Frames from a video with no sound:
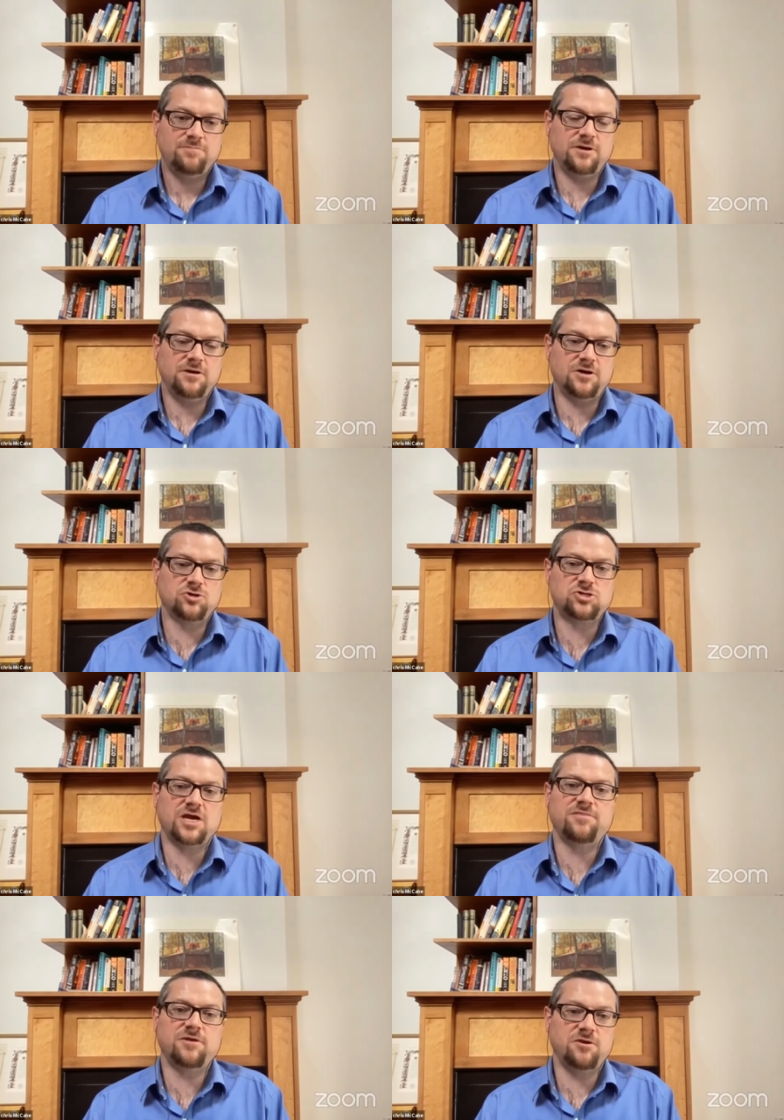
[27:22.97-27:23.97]
but
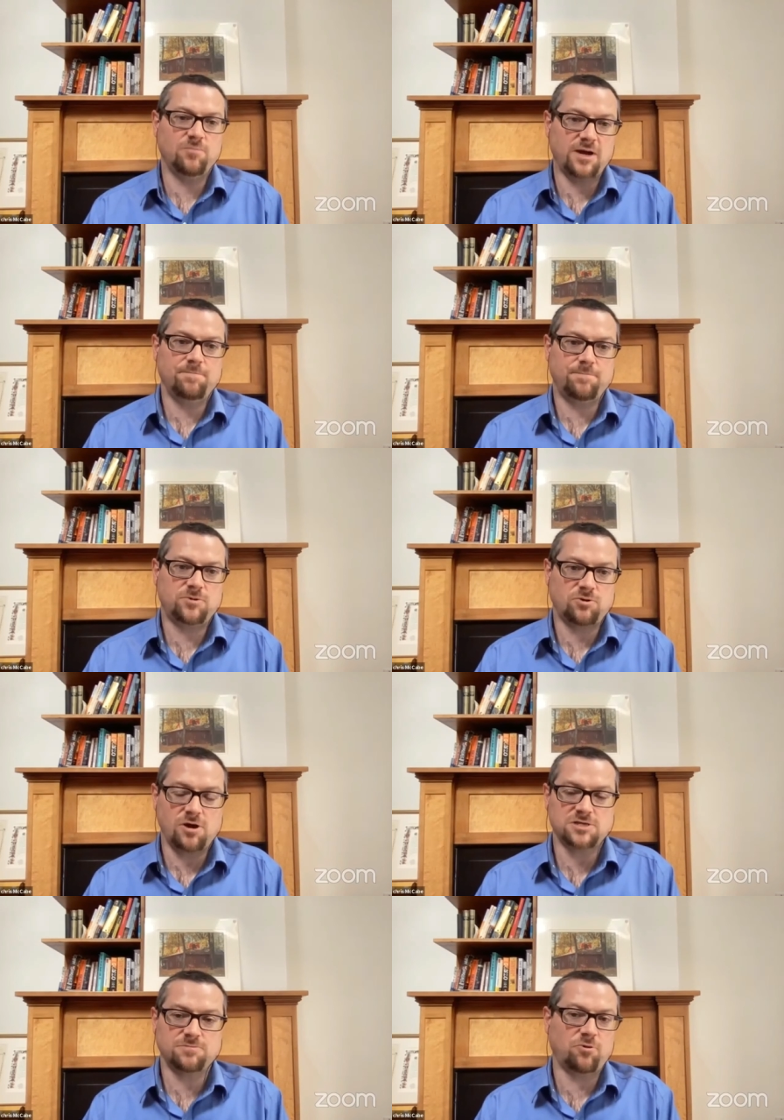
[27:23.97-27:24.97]
understand that you might
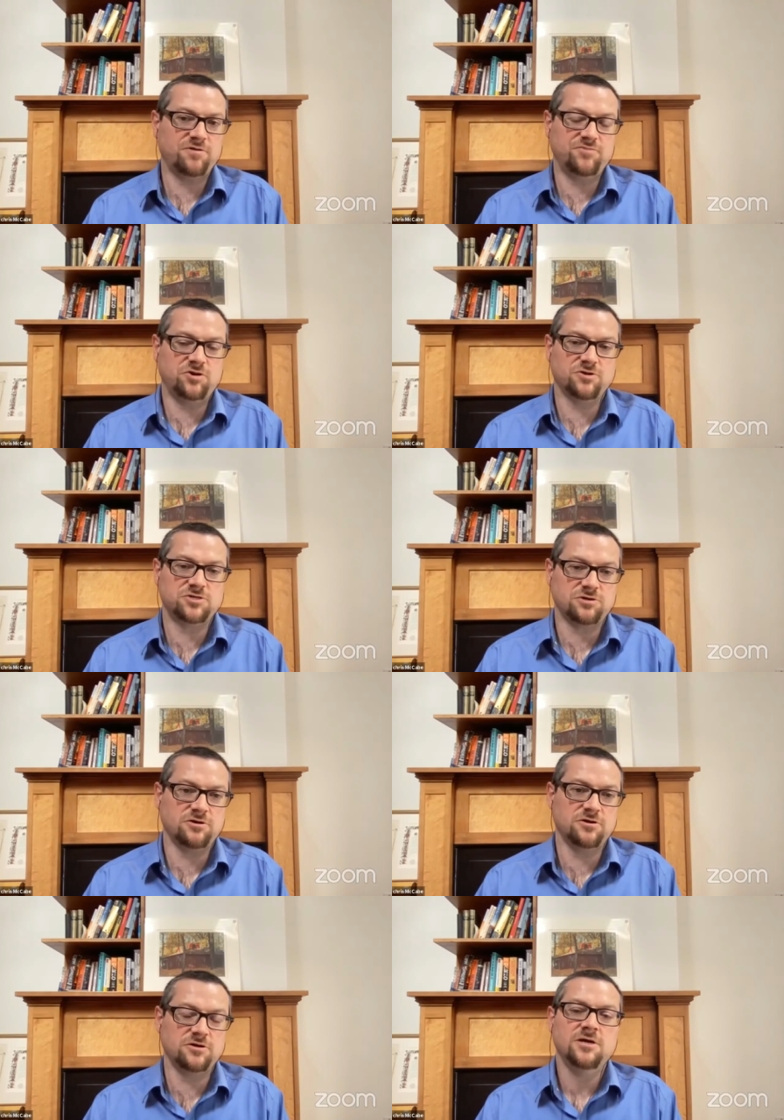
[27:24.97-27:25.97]
cross a point of no
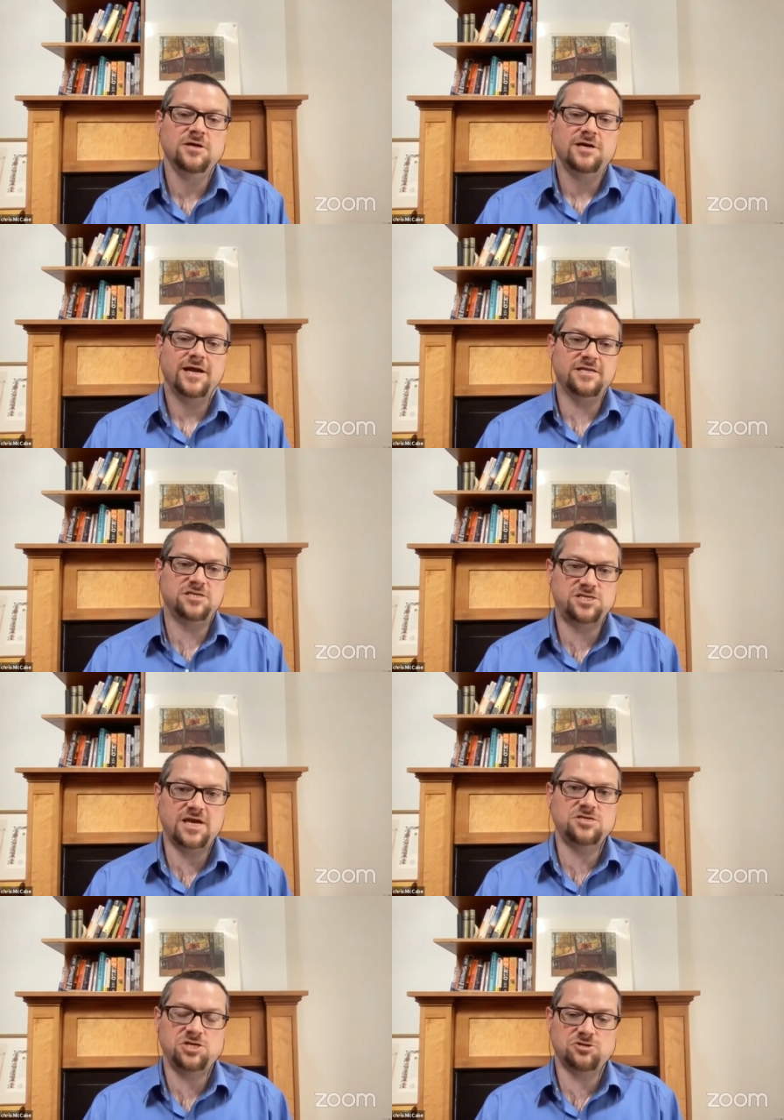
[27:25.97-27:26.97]
return and
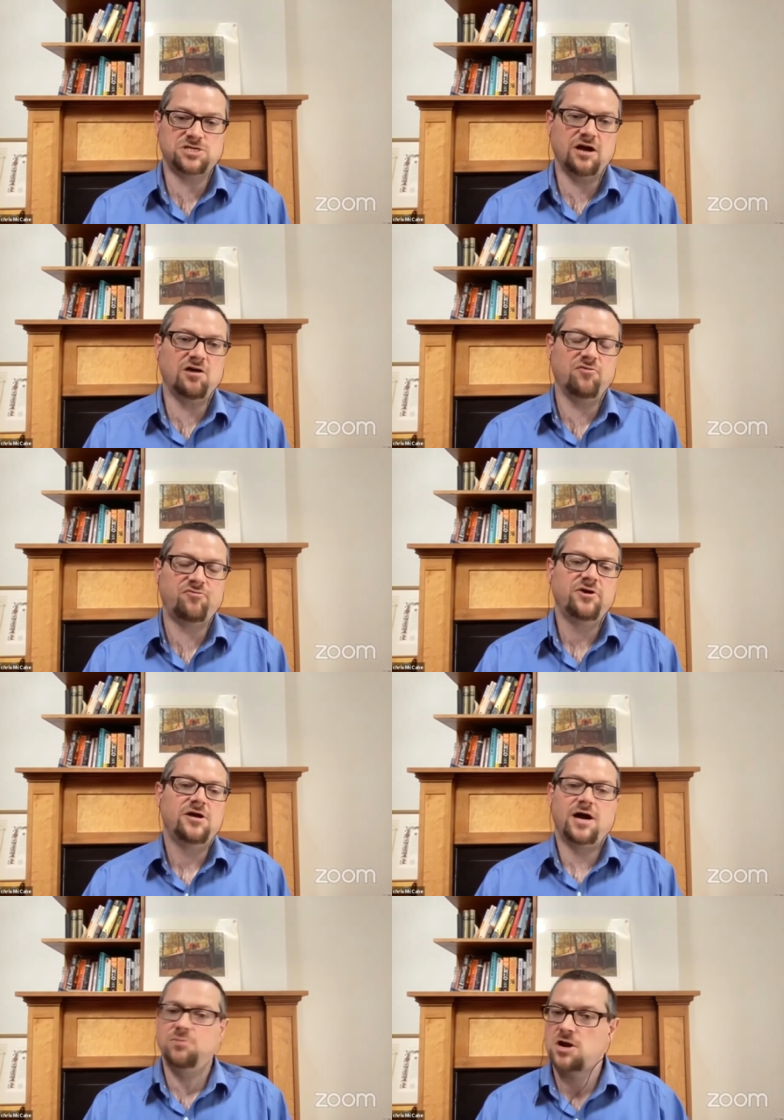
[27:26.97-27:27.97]
say to yourself,
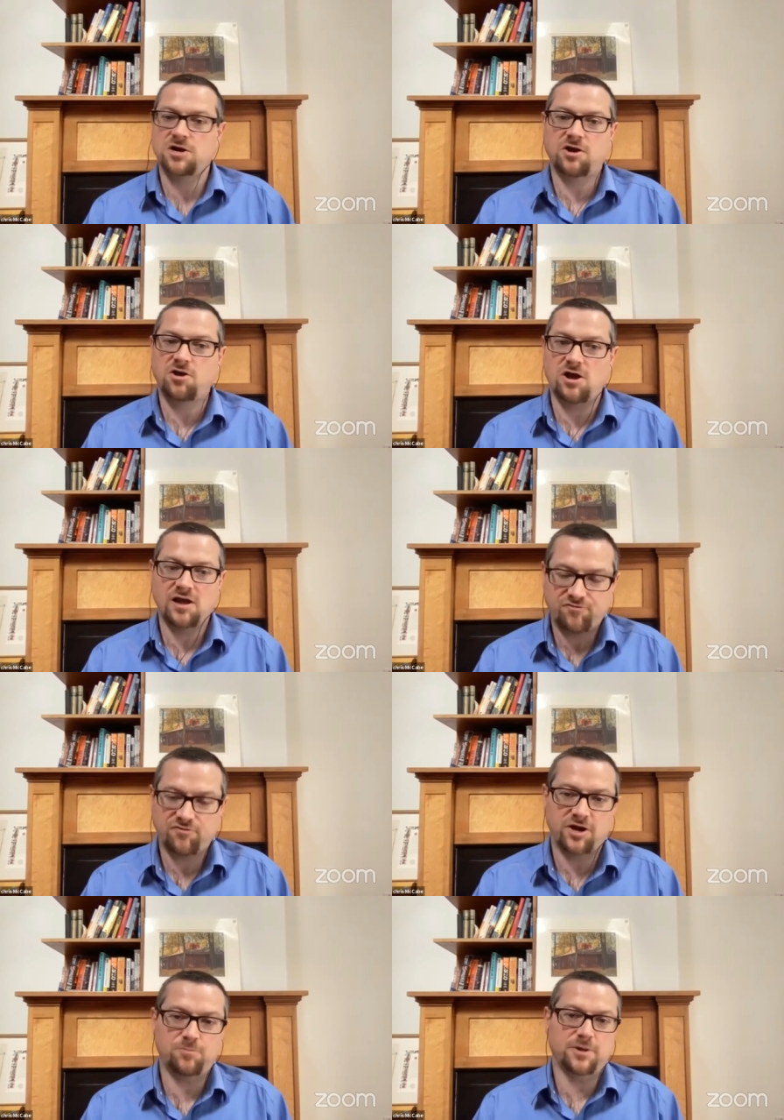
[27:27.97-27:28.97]
I'm not going to call out
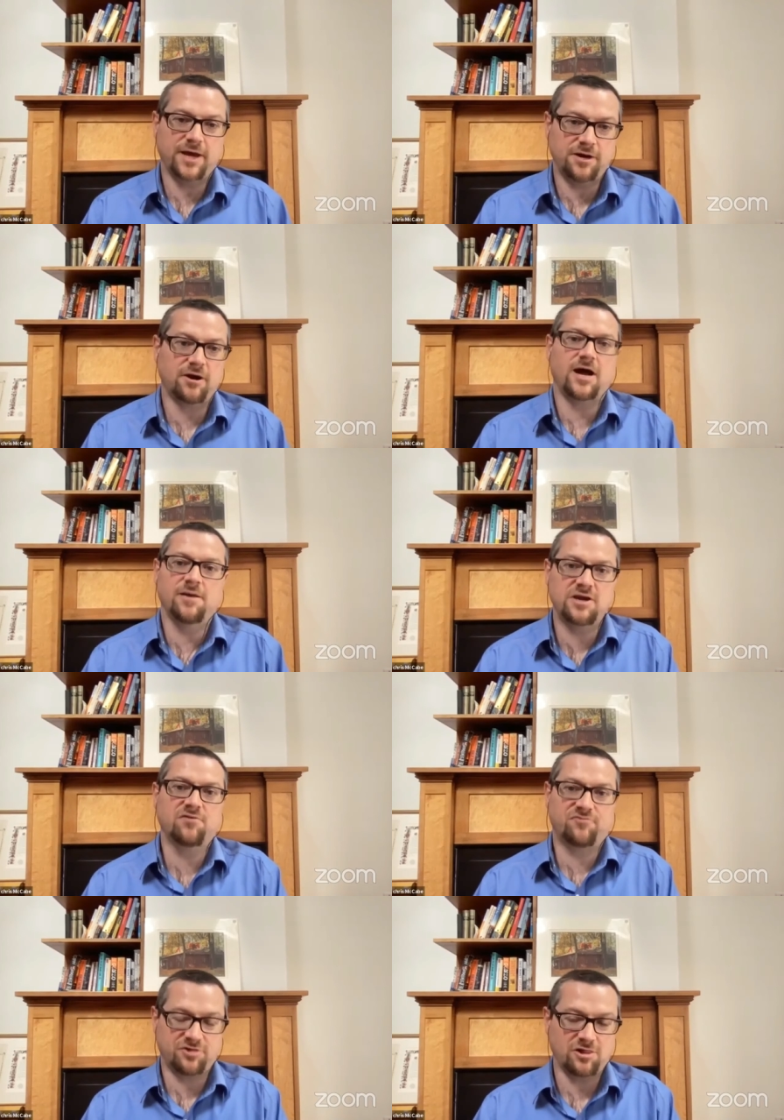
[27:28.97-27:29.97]
for help later. I'm in
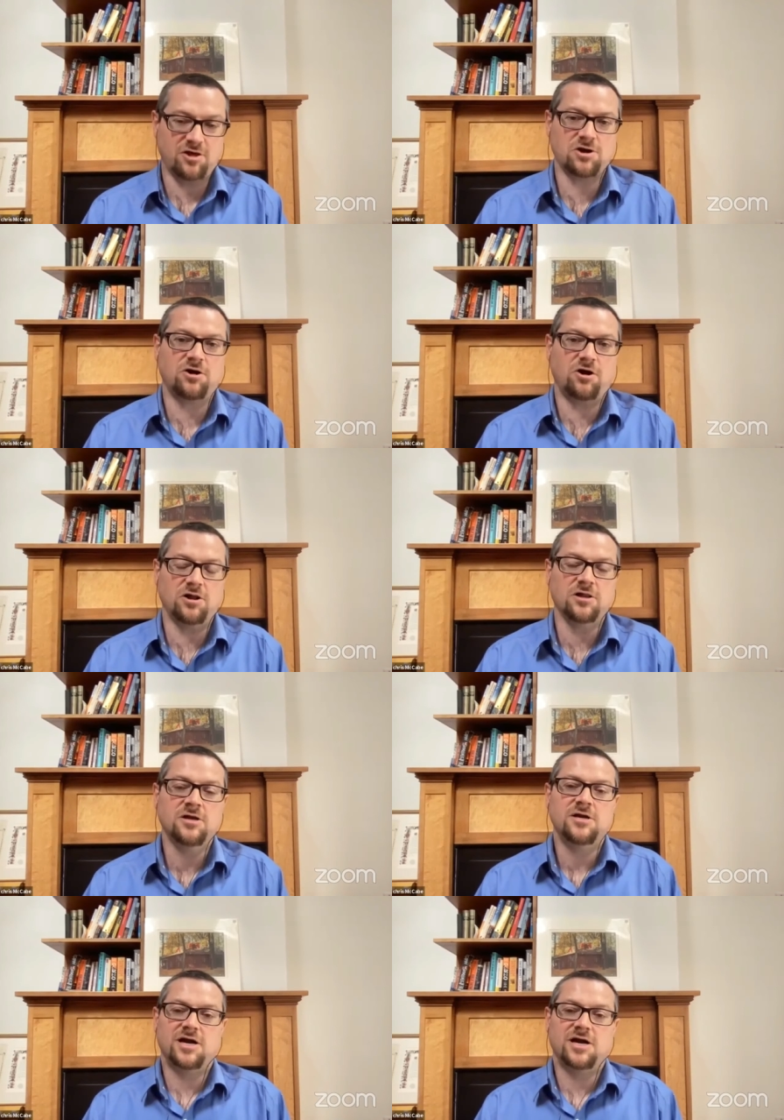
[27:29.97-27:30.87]
it for the long haul.